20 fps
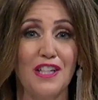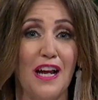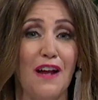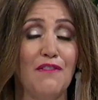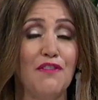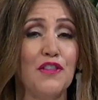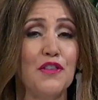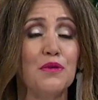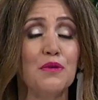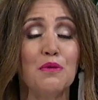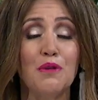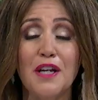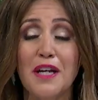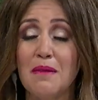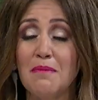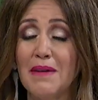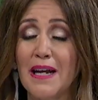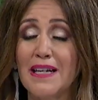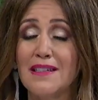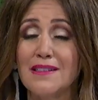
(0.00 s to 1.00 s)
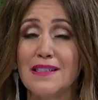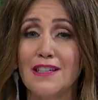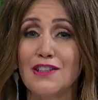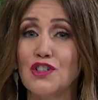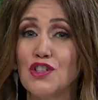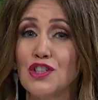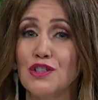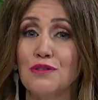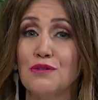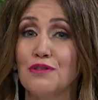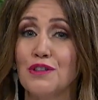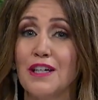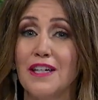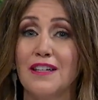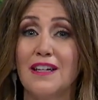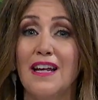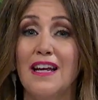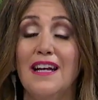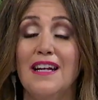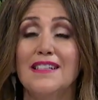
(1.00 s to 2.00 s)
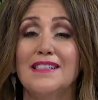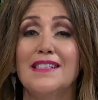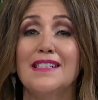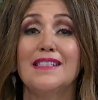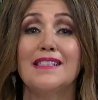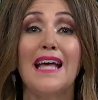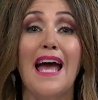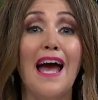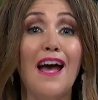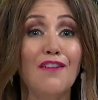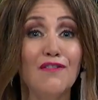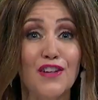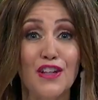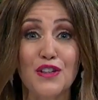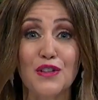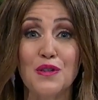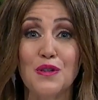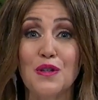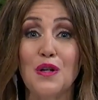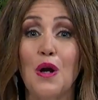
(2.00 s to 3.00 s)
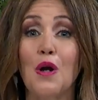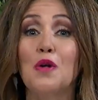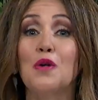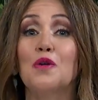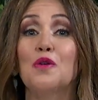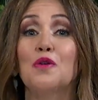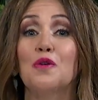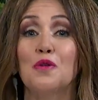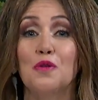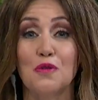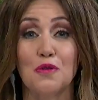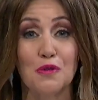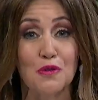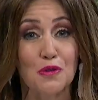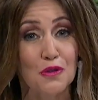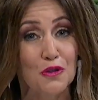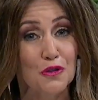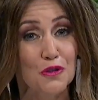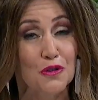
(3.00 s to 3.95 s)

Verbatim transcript: They have three amazing children, seven gr